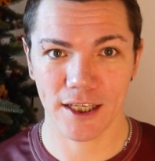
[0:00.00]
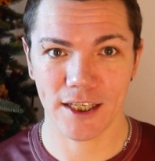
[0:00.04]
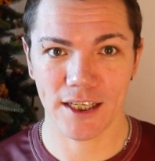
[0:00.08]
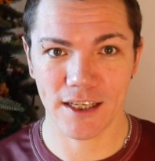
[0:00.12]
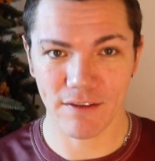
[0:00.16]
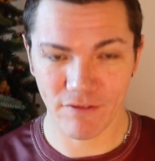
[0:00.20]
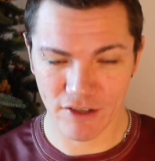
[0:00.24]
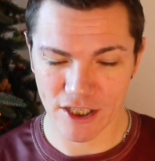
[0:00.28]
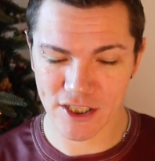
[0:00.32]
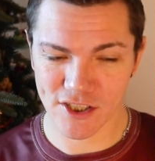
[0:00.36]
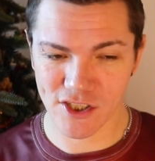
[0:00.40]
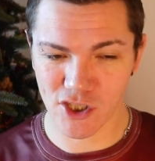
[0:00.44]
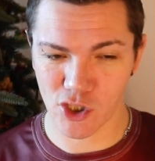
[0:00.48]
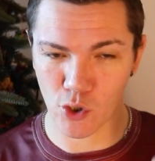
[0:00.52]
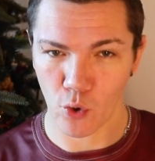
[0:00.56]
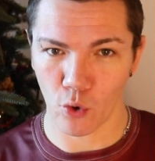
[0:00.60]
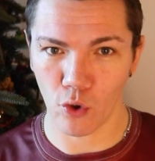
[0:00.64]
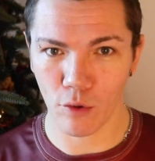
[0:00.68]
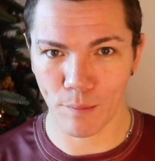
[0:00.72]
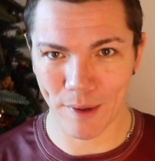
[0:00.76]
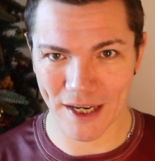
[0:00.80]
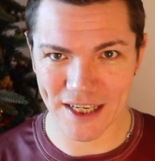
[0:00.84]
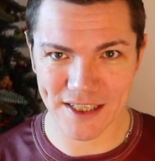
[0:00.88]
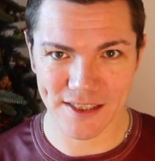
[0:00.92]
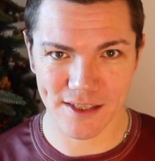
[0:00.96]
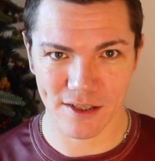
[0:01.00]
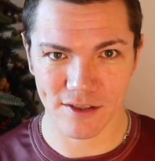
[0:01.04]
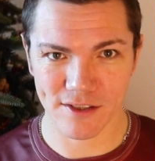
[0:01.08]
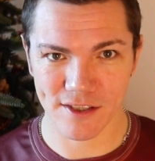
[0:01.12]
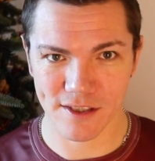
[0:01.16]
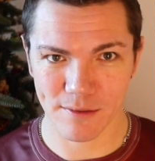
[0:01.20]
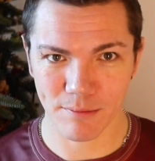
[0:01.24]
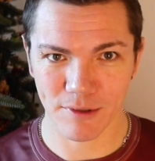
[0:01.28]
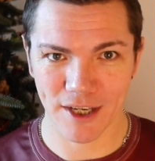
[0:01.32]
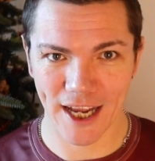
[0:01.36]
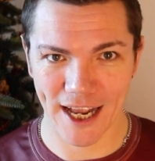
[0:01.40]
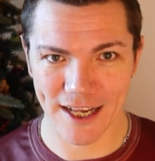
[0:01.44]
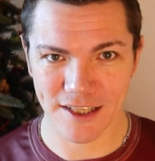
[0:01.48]
give it a score based on
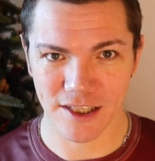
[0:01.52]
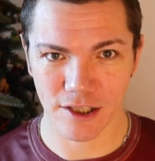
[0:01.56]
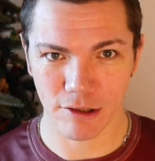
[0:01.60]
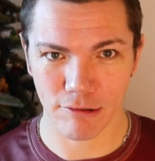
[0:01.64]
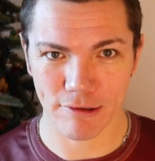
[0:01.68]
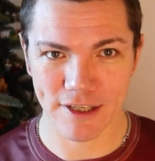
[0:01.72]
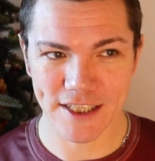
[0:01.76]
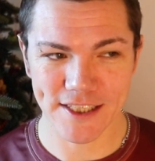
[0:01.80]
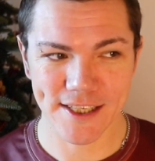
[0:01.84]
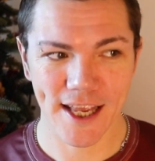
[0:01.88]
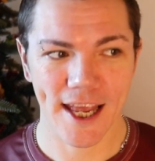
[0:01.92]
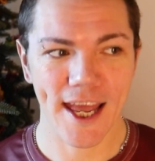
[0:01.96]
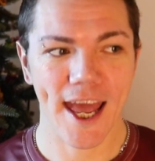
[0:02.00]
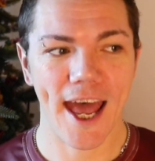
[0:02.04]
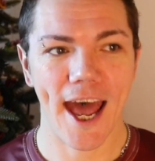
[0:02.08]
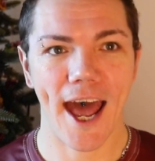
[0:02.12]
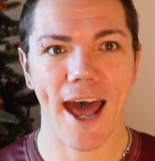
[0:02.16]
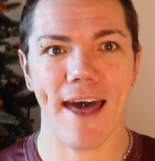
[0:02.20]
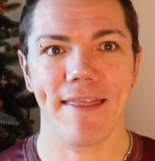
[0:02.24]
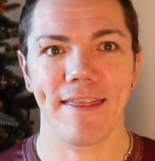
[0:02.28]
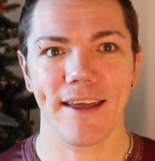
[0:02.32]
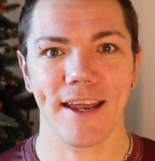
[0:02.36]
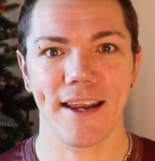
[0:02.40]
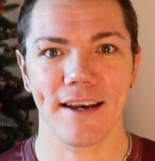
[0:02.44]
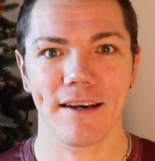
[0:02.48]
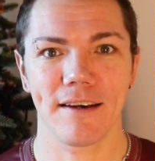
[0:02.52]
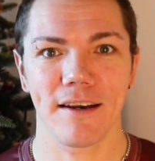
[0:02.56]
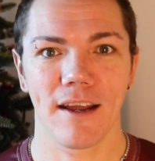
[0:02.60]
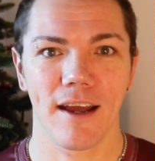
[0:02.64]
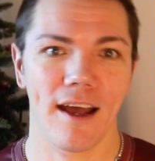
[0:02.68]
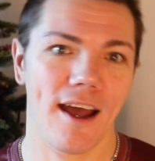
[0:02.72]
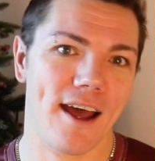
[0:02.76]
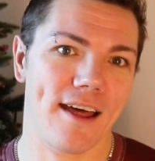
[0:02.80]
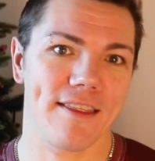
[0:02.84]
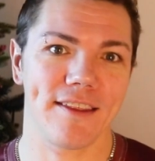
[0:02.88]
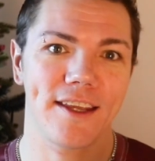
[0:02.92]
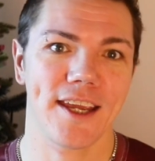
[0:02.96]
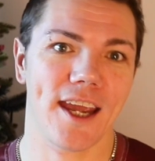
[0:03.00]
some categories, and then
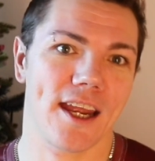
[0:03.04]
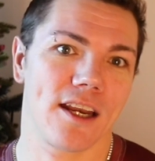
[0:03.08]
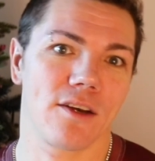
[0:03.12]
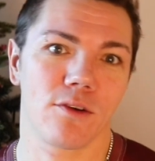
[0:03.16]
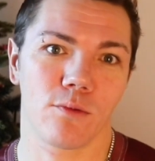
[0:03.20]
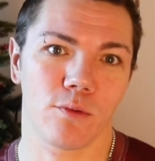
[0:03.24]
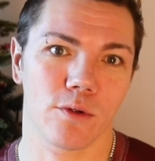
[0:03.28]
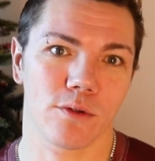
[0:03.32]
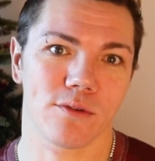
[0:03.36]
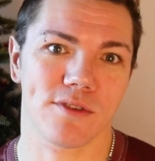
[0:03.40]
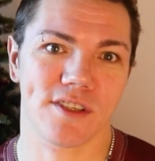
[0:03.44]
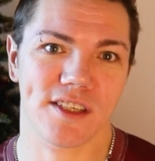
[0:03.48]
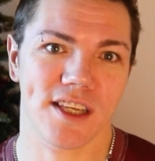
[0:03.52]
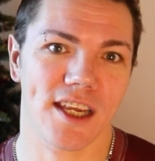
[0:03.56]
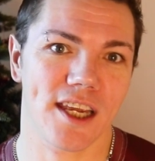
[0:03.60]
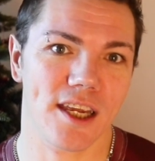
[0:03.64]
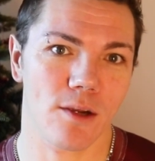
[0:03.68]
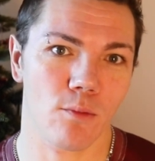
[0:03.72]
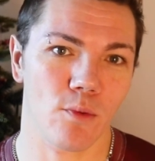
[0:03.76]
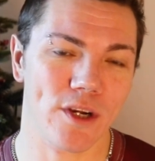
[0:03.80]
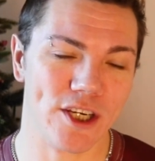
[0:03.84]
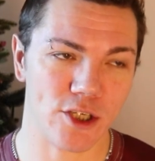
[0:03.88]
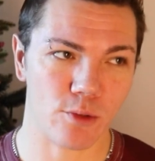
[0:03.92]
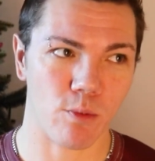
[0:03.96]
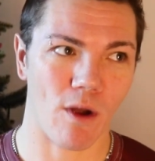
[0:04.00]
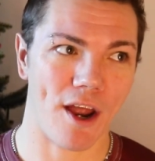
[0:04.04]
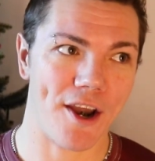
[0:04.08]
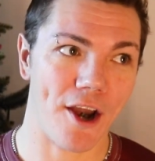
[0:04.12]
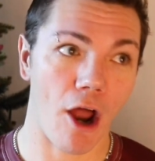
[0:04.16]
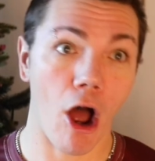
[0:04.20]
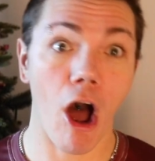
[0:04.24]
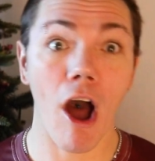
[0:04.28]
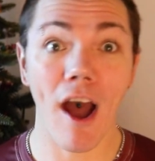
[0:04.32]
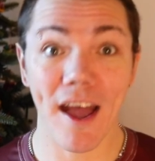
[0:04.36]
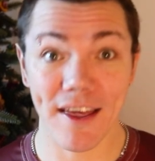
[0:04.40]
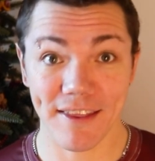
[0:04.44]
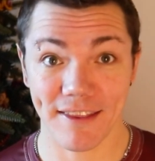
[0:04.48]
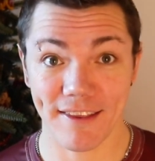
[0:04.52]
at the end we'll see which one
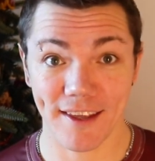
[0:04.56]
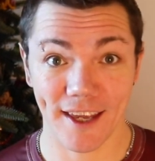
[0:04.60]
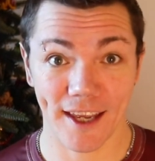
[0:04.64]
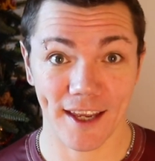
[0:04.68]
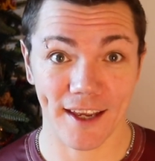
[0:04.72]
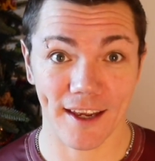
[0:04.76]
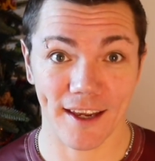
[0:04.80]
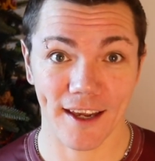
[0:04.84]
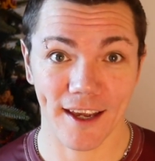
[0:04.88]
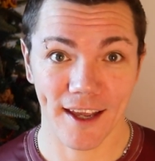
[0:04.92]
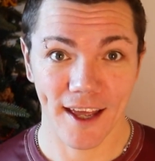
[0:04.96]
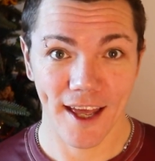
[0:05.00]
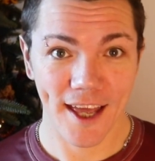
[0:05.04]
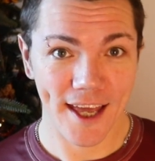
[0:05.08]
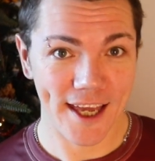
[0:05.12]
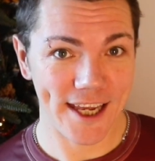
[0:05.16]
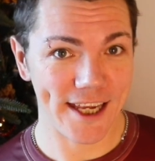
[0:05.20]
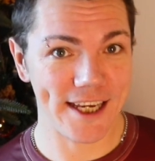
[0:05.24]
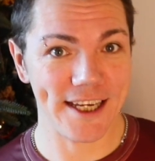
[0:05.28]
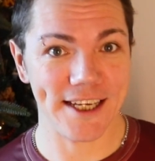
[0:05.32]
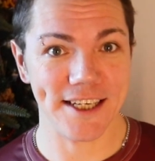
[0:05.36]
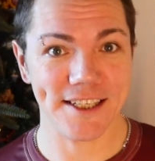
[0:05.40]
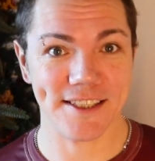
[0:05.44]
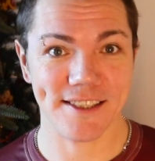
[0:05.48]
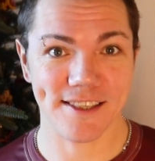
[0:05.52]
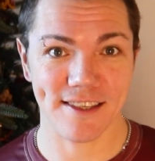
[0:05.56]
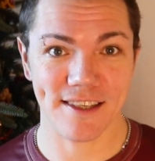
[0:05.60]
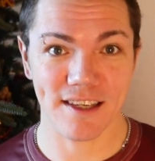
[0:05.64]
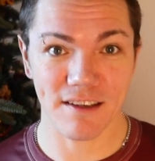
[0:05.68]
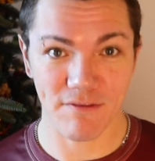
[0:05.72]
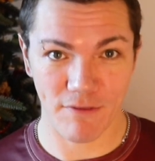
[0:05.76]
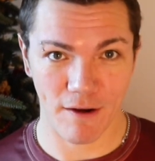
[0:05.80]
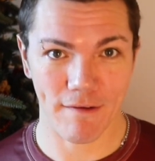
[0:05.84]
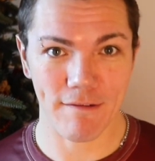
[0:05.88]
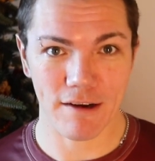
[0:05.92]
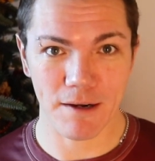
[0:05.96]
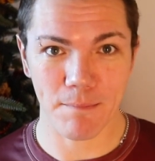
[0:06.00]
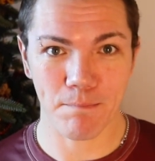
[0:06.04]
I think is the
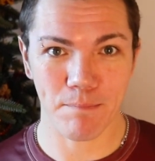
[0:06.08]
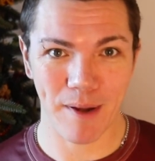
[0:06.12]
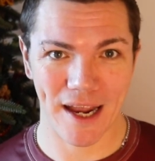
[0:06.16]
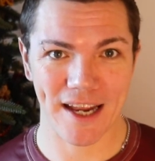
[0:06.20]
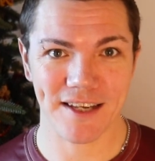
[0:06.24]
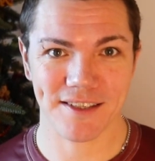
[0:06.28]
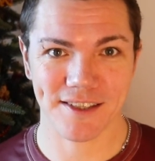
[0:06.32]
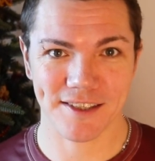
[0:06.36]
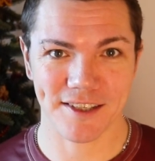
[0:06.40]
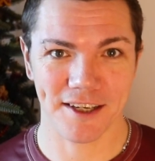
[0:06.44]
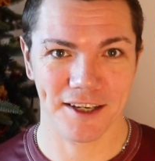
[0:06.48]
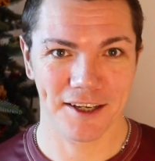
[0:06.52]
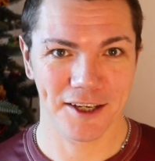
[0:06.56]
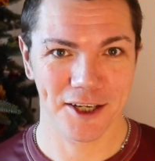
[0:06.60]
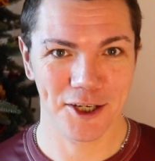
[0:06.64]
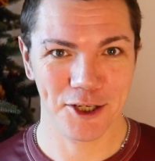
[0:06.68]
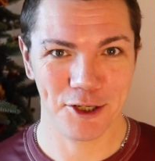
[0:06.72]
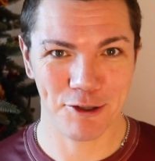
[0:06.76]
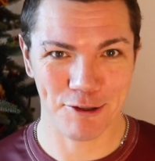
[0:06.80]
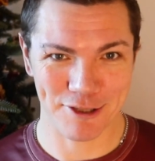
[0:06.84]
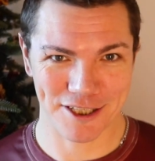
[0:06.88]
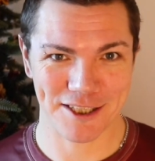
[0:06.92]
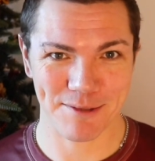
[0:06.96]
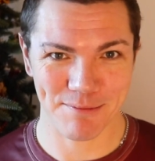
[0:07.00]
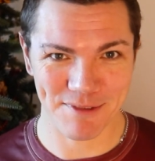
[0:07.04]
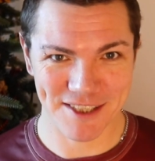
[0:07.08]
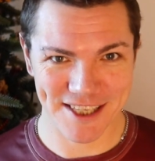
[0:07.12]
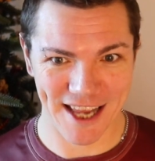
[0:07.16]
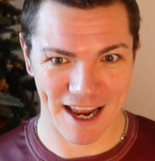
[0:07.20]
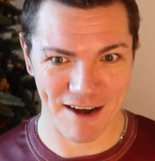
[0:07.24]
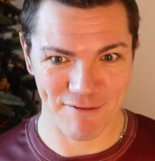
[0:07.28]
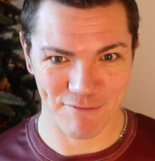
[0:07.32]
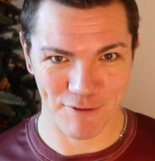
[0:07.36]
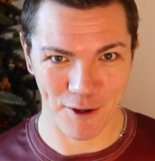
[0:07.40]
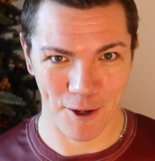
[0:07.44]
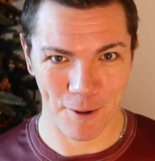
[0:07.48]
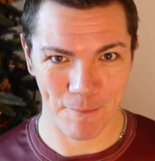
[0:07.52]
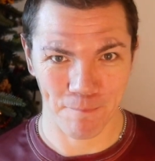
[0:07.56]
very best Christmas
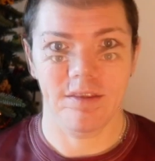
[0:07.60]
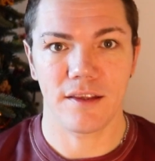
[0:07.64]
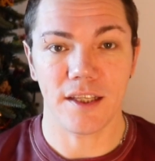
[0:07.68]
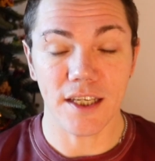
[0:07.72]
advert.